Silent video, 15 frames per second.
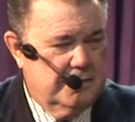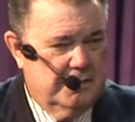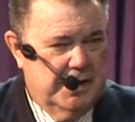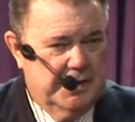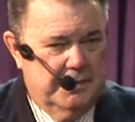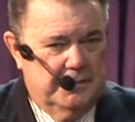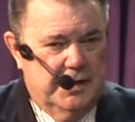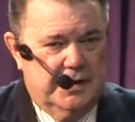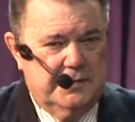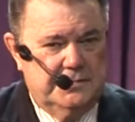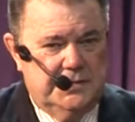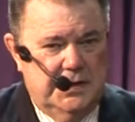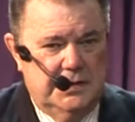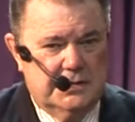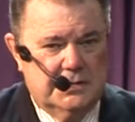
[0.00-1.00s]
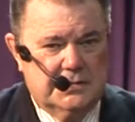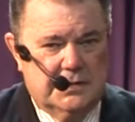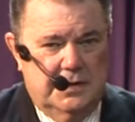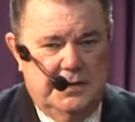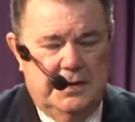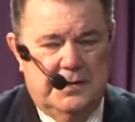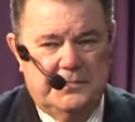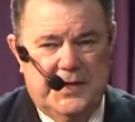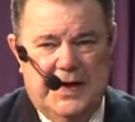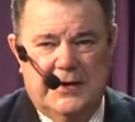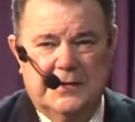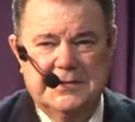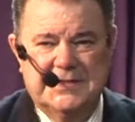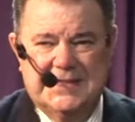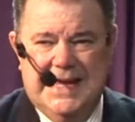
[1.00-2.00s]
by the blood of Jesus to them that
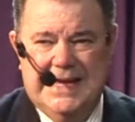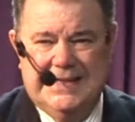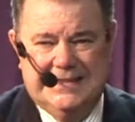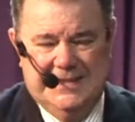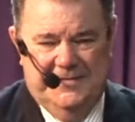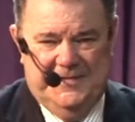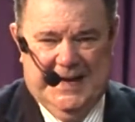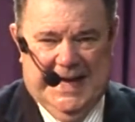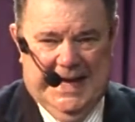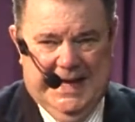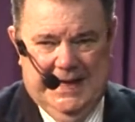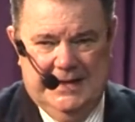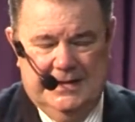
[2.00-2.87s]
are sanctified